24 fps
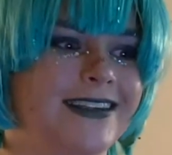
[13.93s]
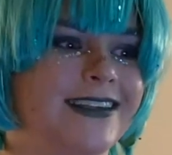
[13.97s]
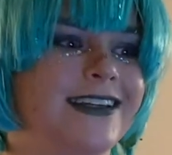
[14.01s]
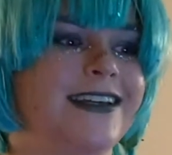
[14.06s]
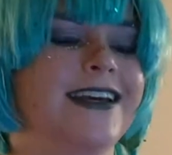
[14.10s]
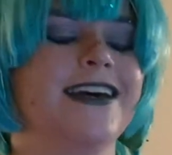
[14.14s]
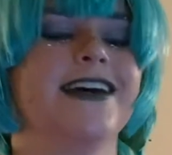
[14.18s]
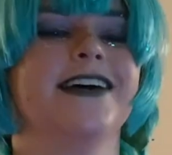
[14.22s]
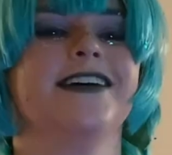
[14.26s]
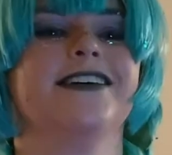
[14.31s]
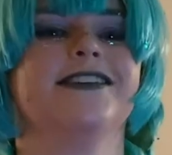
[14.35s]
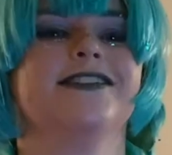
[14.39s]

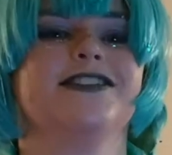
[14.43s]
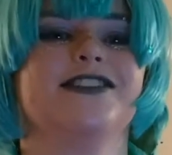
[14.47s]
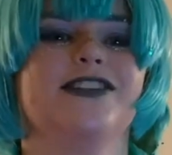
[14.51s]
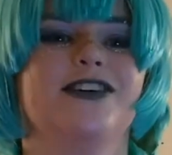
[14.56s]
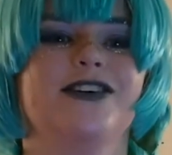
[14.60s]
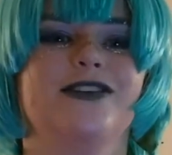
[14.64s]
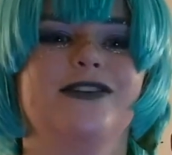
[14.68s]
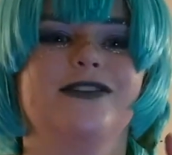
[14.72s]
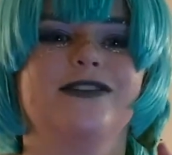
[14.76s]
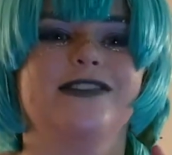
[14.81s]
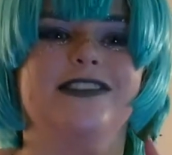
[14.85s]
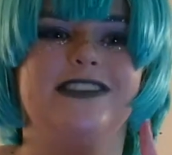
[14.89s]
So
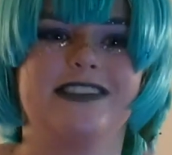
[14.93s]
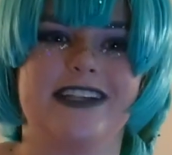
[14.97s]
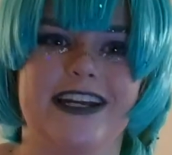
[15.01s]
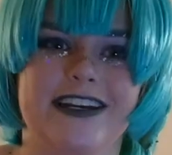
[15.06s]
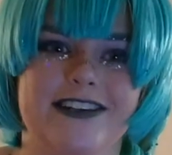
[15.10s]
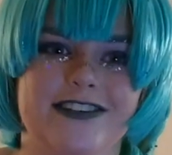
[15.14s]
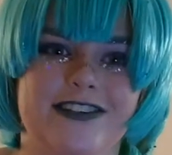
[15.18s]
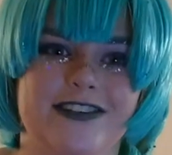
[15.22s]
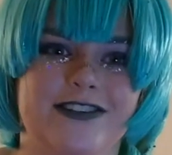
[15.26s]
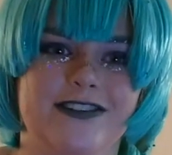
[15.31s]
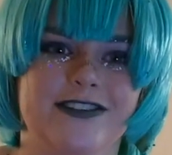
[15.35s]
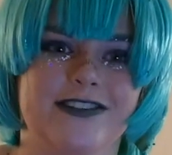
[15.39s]
stay
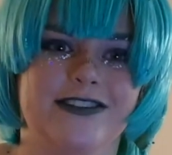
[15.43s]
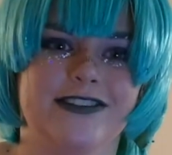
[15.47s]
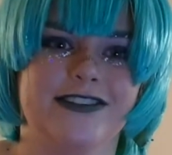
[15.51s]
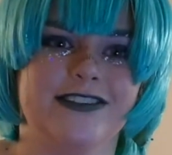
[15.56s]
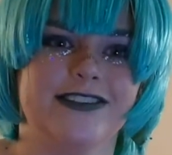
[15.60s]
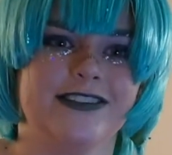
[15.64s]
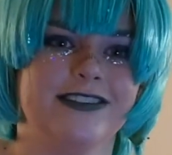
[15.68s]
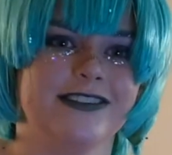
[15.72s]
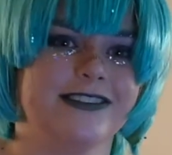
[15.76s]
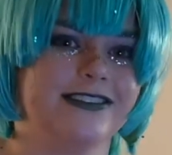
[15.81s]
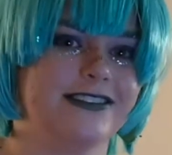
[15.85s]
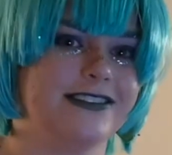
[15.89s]
tuned
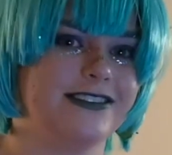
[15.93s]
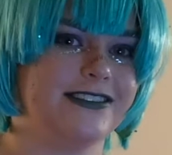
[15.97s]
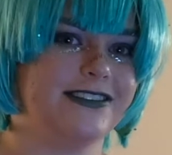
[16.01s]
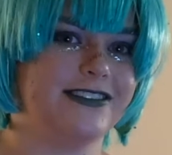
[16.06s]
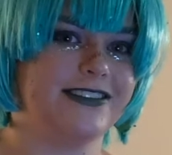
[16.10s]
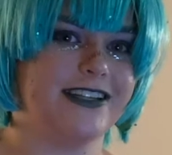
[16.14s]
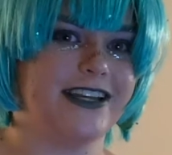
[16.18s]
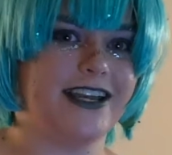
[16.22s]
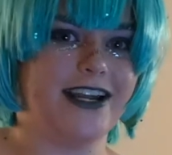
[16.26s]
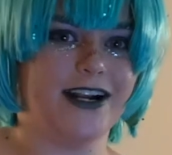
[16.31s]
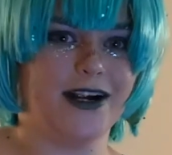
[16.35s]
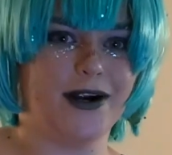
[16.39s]
to
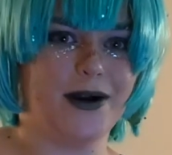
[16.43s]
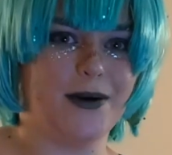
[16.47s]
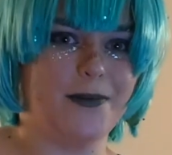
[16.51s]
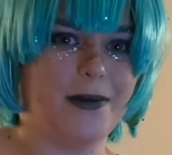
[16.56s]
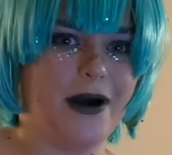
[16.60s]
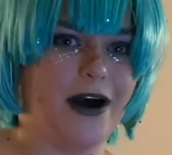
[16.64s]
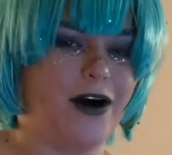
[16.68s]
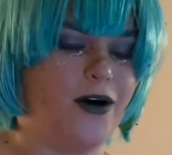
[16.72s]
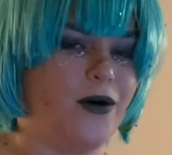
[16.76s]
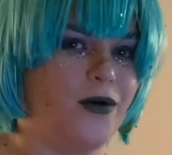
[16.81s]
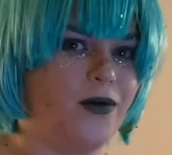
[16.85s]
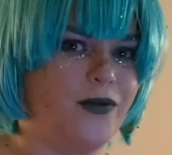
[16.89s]
hear about
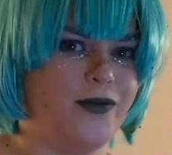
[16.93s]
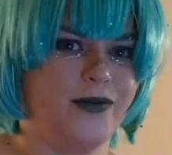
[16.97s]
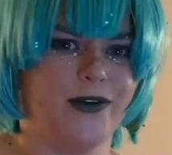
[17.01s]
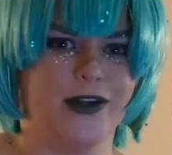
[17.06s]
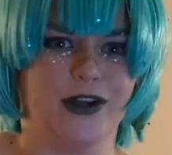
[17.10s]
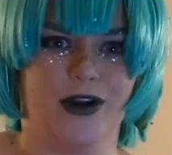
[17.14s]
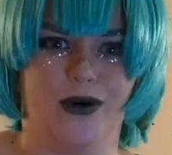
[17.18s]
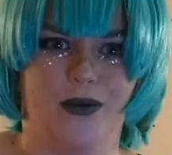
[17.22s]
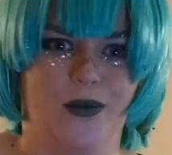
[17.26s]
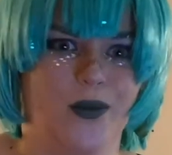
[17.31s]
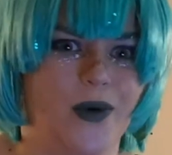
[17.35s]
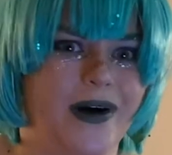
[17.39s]

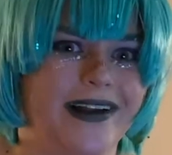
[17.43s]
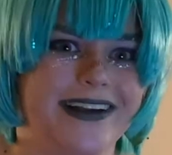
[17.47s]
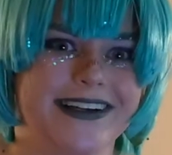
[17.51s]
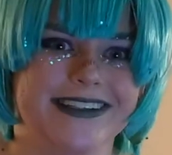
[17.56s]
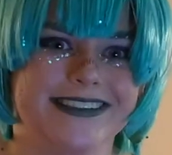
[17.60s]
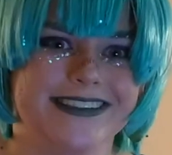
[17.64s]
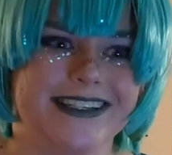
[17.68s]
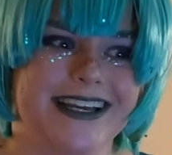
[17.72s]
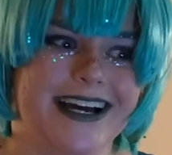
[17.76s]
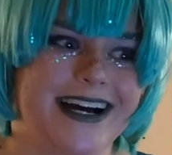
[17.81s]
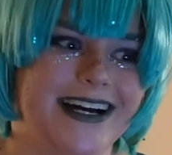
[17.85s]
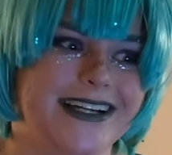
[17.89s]
what is
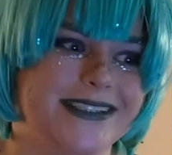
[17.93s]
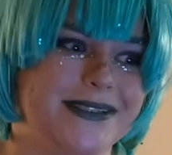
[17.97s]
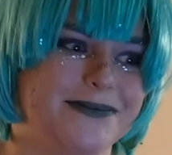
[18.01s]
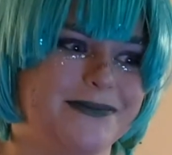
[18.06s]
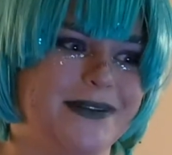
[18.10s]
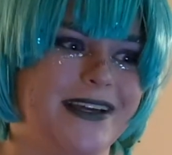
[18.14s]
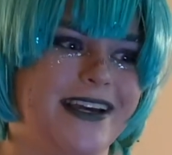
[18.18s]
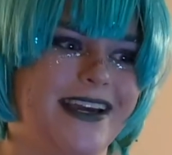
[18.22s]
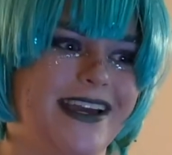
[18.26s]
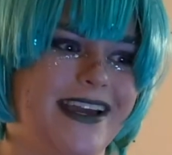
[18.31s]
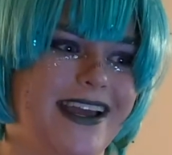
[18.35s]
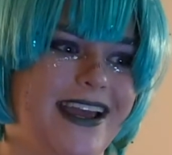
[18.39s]
cosplay
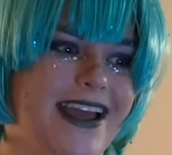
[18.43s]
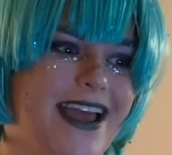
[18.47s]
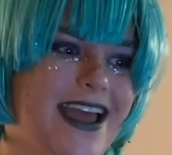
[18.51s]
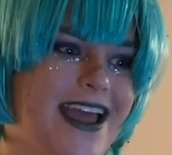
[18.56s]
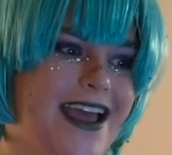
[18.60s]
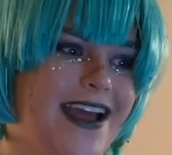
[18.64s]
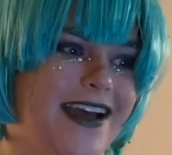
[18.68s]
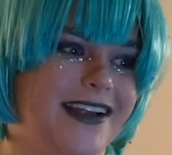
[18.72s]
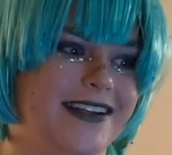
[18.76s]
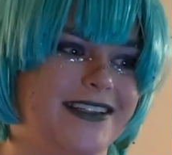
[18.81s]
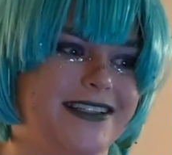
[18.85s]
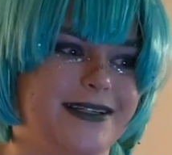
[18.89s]
and
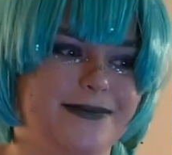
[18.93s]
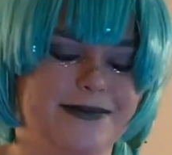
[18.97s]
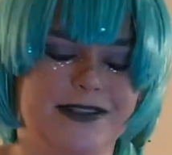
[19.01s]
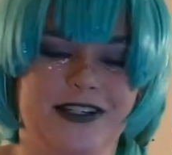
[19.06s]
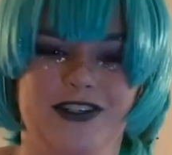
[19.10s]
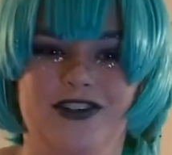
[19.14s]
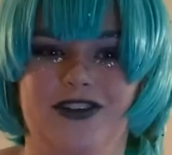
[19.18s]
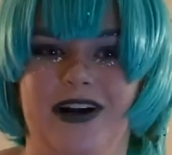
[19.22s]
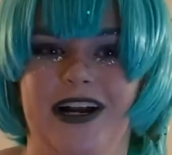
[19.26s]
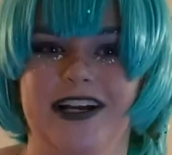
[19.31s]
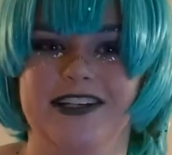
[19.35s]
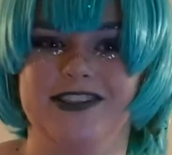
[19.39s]
tips and
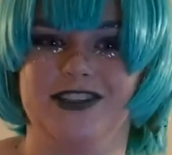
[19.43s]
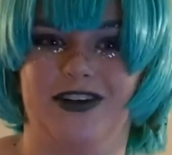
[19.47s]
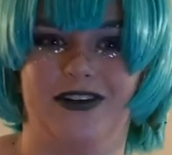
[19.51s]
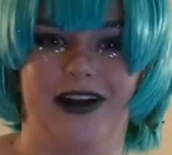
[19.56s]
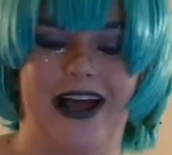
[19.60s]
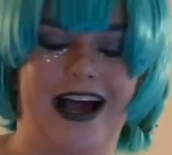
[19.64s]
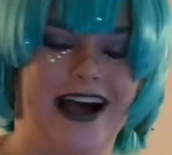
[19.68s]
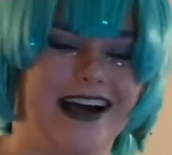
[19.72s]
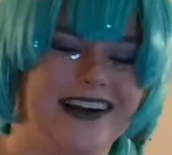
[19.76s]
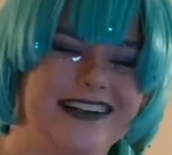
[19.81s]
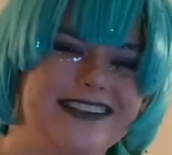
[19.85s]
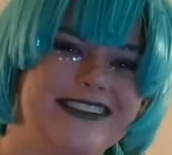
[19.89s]
tricks on how to
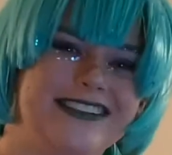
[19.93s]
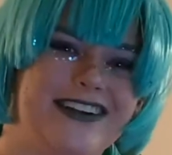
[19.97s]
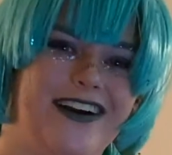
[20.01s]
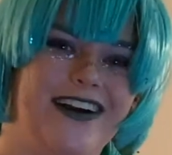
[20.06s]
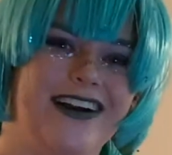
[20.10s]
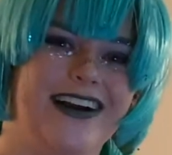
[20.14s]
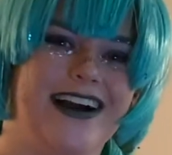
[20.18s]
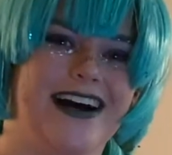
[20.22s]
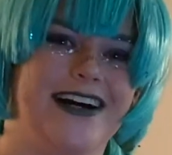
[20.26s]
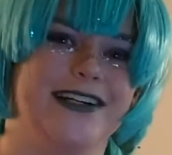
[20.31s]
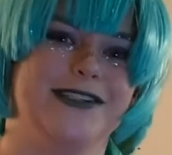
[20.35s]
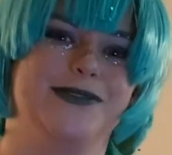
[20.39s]
start
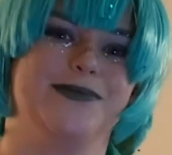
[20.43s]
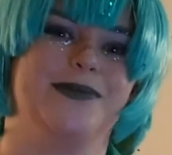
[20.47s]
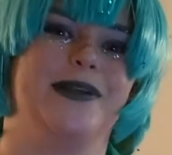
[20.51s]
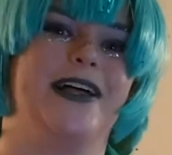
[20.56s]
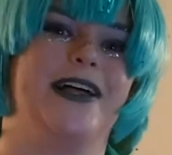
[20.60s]
cosplaying.